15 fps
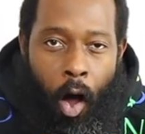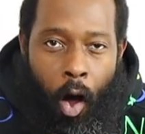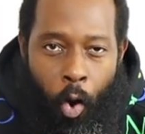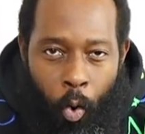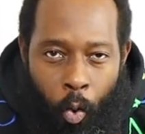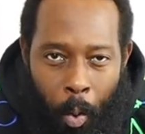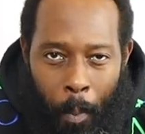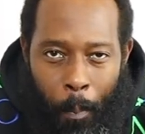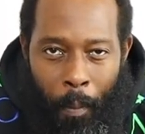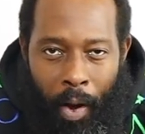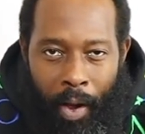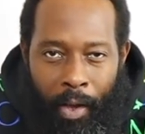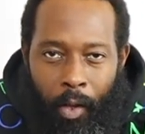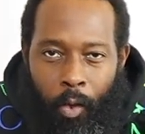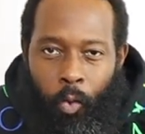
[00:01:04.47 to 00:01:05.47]
Oh
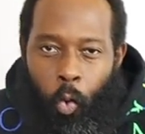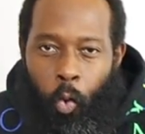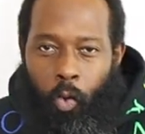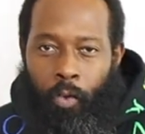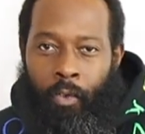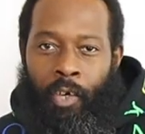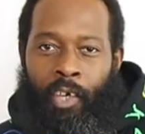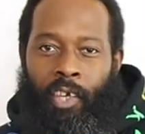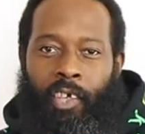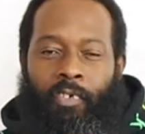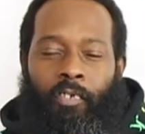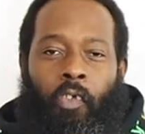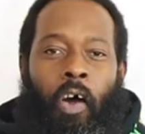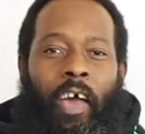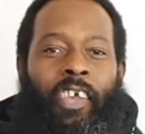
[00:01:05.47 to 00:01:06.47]
my lord.
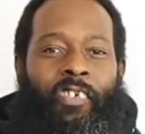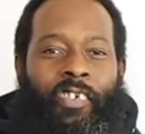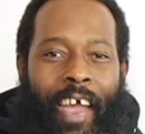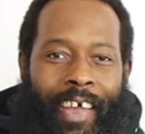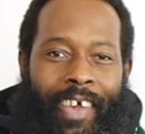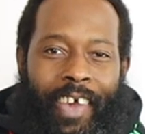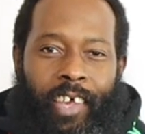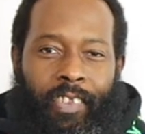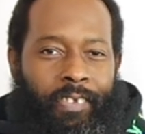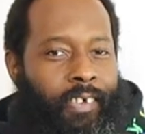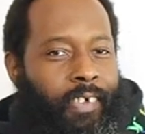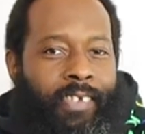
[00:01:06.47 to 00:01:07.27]
It's not a jacket.